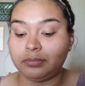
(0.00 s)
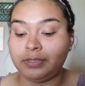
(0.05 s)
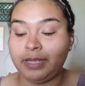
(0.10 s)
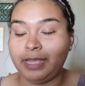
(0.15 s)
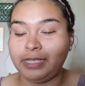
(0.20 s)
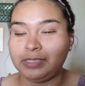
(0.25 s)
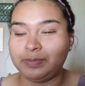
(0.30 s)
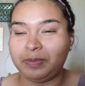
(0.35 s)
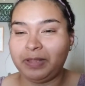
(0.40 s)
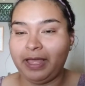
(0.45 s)

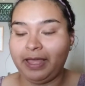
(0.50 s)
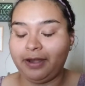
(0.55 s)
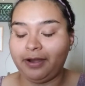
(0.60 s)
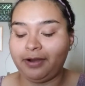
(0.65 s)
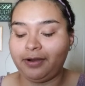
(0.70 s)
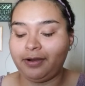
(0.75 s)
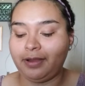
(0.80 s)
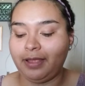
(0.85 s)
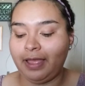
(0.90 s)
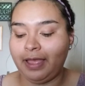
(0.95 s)
nice
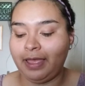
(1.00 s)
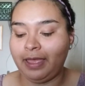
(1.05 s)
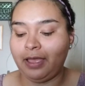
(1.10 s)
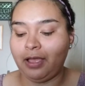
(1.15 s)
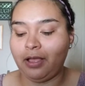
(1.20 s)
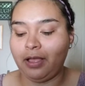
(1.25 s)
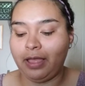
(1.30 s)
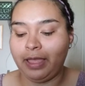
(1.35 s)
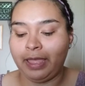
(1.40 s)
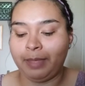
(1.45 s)
planner,
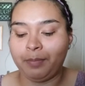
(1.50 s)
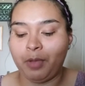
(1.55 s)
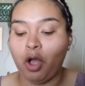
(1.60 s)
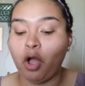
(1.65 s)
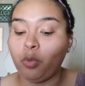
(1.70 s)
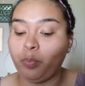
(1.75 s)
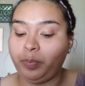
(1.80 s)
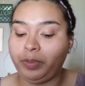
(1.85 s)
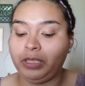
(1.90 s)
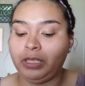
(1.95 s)
I am
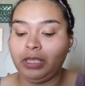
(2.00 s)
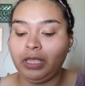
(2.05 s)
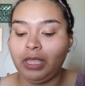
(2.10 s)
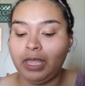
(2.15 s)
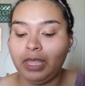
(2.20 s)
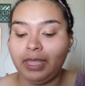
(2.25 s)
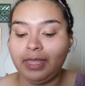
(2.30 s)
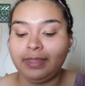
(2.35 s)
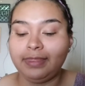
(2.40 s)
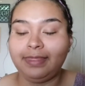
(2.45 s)
hoping
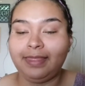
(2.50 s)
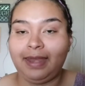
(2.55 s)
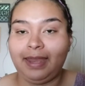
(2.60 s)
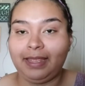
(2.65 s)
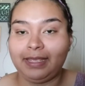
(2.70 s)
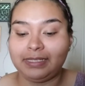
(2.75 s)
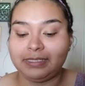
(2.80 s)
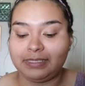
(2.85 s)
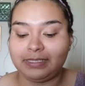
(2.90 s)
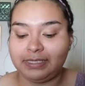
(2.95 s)
that I
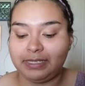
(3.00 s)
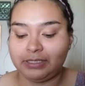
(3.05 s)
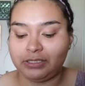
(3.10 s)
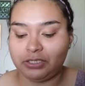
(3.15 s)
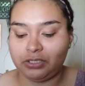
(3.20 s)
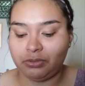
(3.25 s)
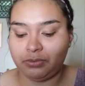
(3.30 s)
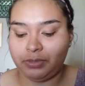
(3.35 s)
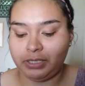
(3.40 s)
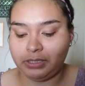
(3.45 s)
can
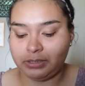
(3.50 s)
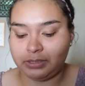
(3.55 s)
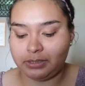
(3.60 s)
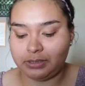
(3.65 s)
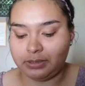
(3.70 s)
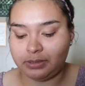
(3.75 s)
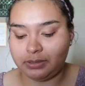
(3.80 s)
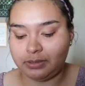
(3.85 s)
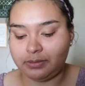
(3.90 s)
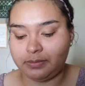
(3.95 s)
stick to
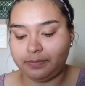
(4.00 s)
it.